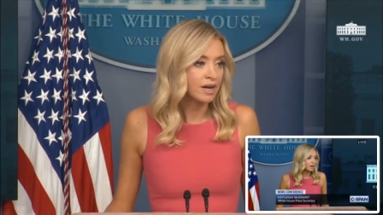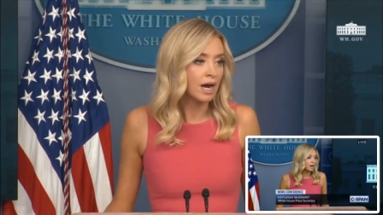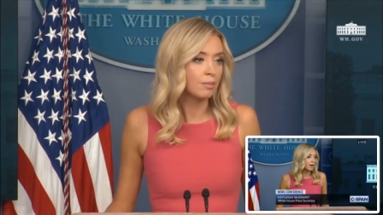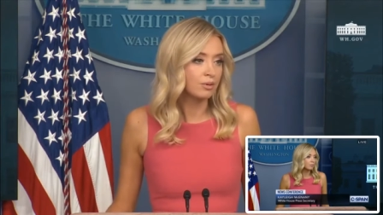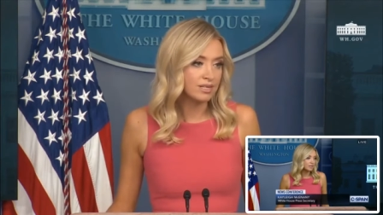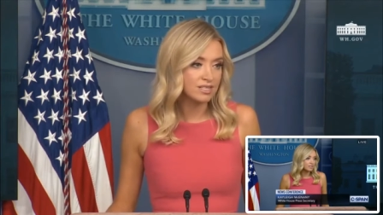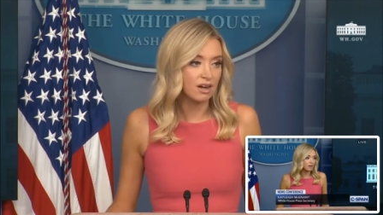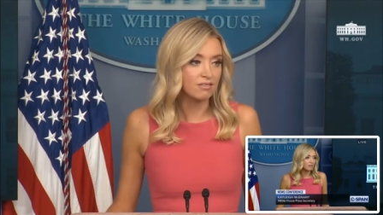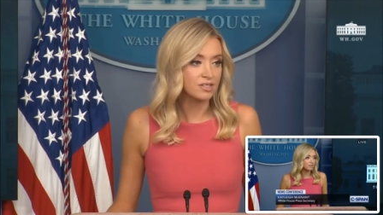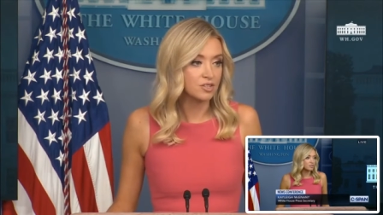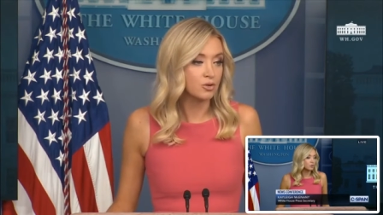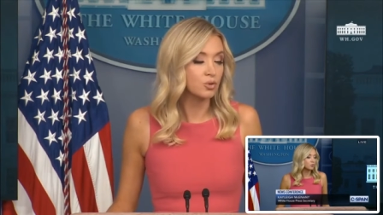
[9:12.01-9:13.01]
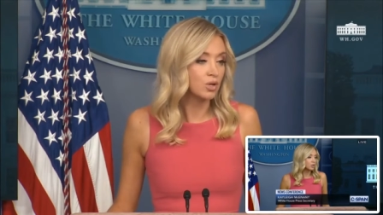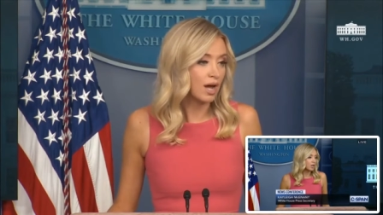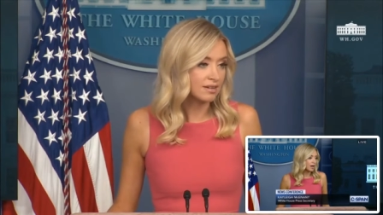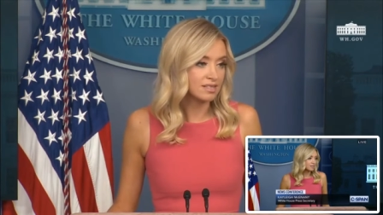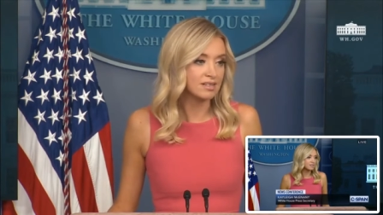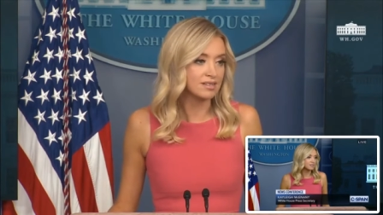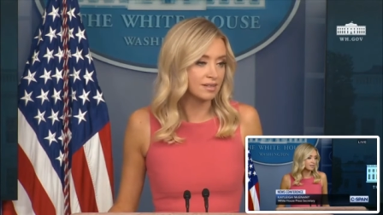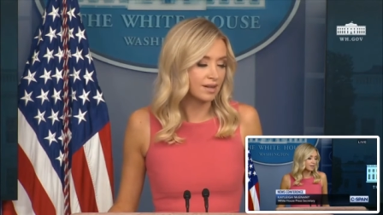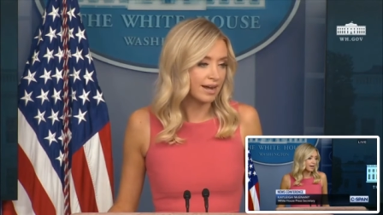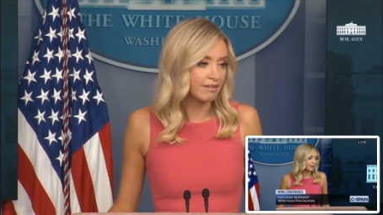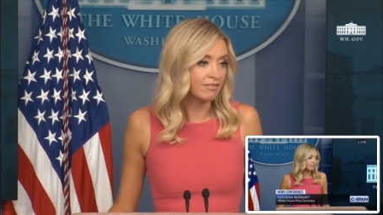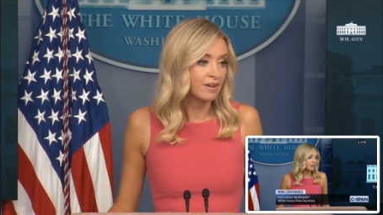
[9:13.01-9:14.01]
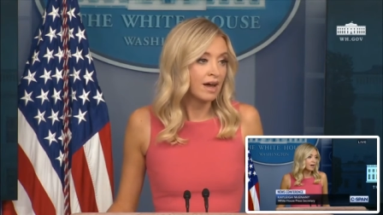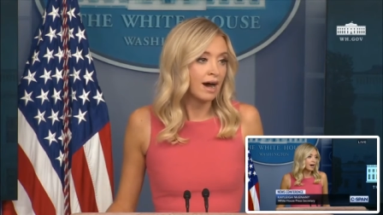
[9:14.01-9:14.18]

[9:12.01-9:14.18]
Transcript: a police officer who lost his life,